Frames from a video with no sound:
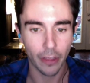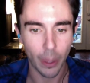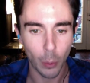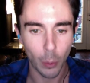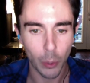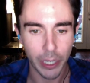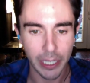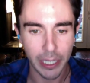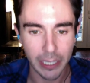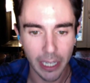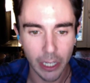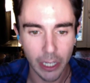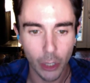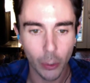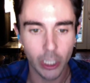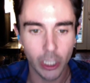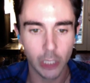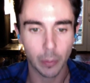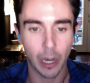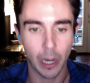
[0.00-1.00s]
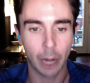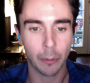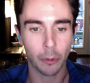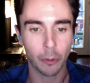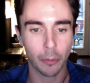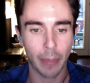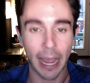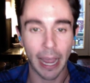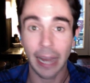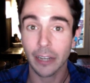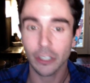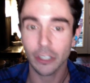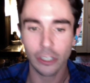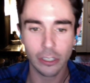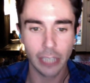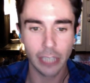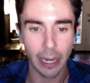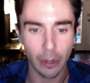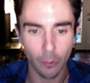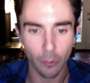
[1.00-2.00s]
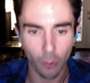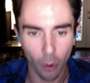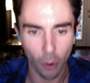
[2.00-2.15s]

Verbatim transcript: They will continue to experiment with packages and